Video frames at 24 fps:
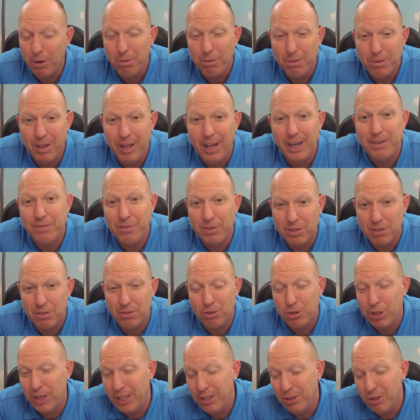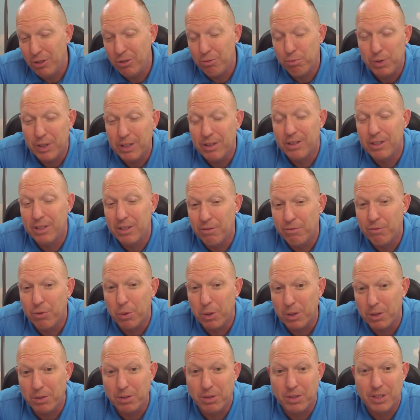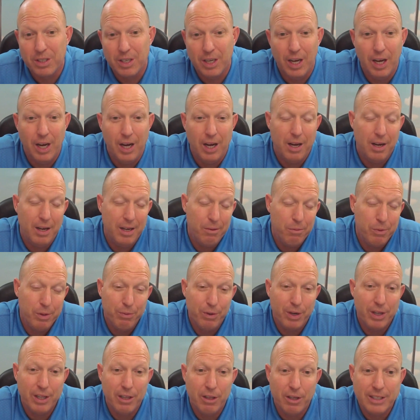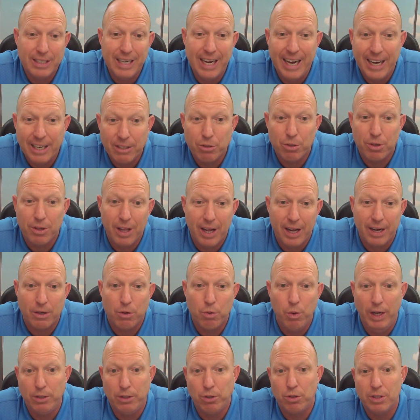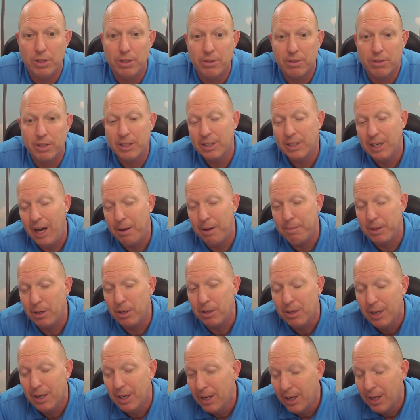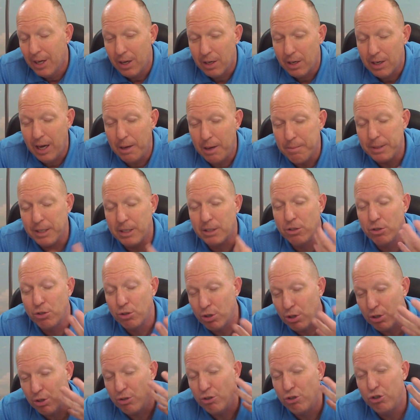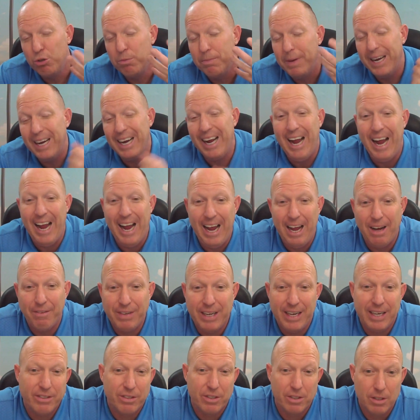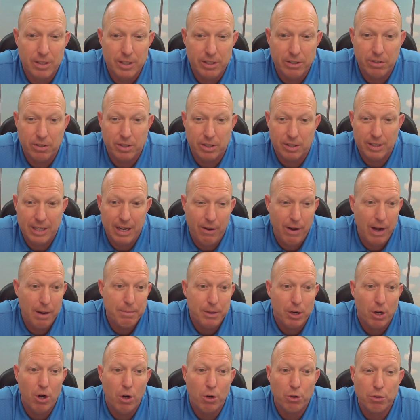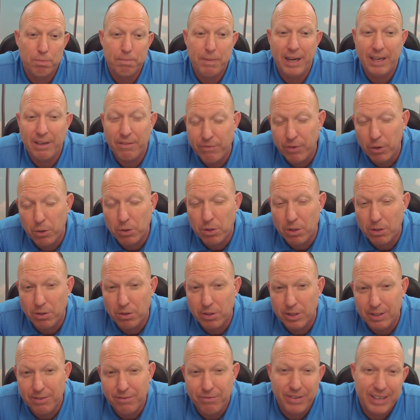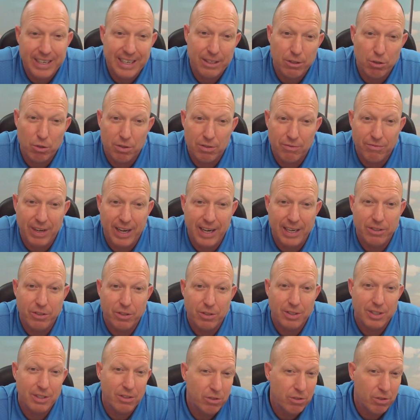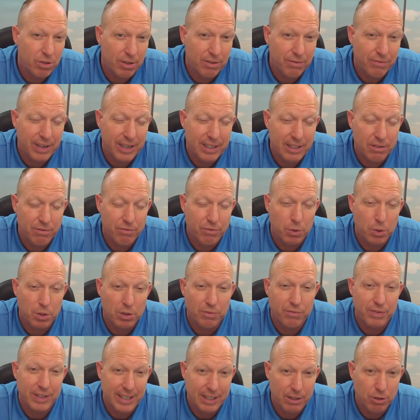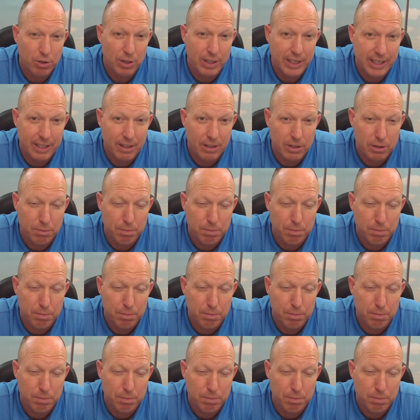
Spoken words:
life's changes with the divorce. And we really look to answer a lot of questions and common concerns you may have as a listener. Now, I'm your host, Mike Fulkerson, financial advisor and certified divorce financial analyst